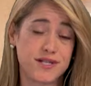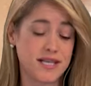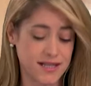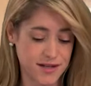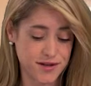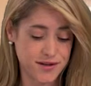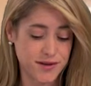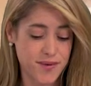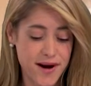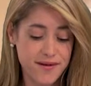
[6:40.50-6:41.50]
to clinical
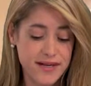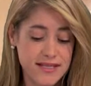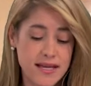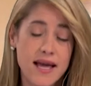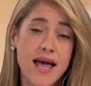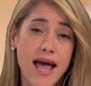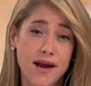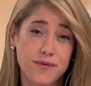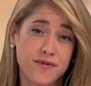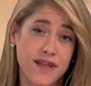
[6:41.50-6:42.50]
inquiries, and
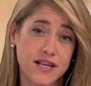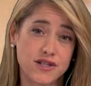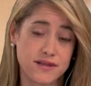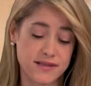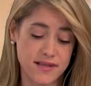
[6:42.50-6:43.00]
reflections